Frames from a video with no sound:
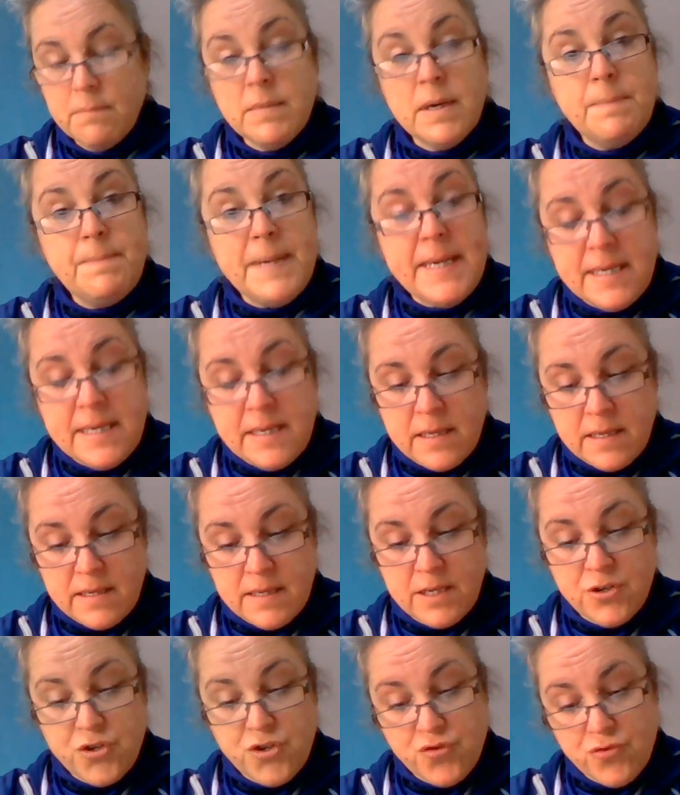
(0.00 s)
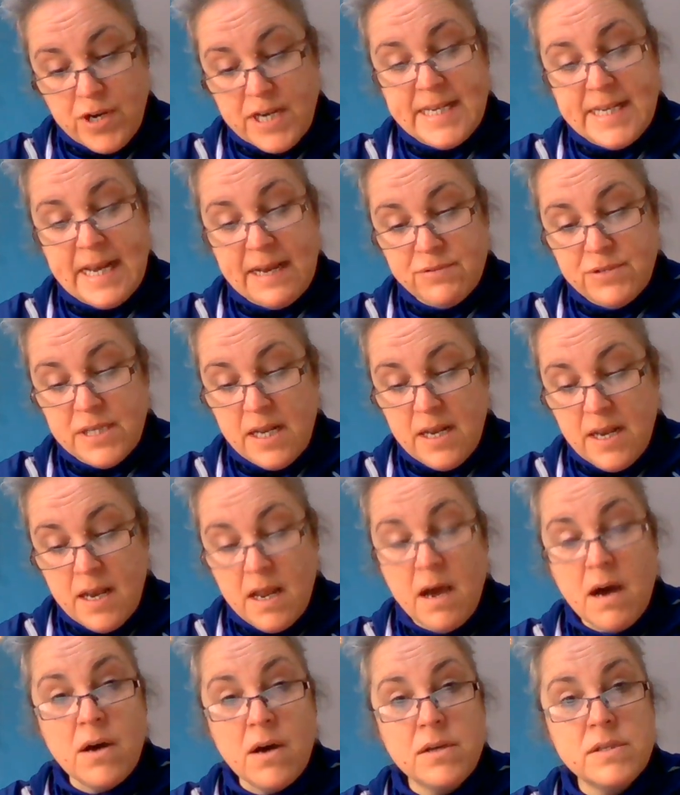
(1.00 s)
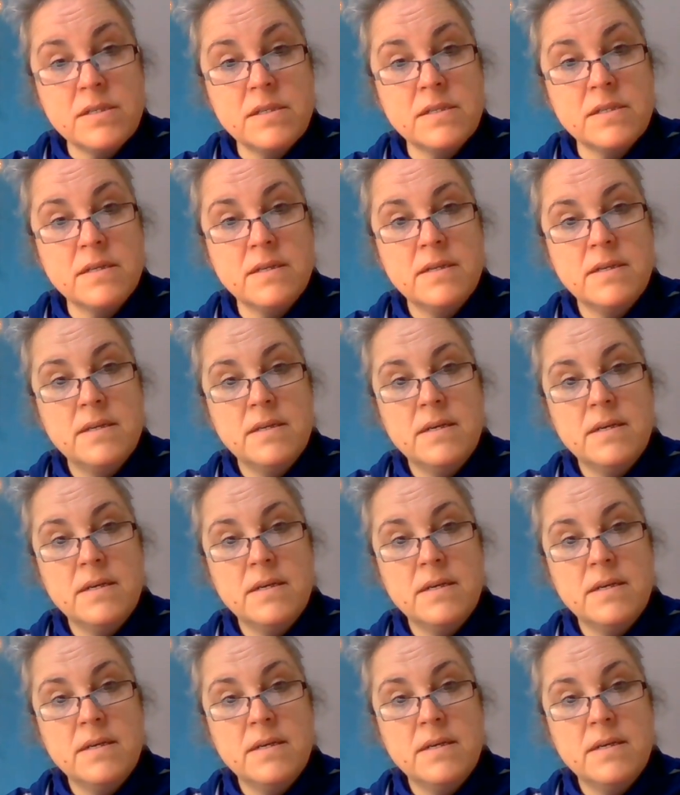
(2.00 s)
My beacon had dried out at last.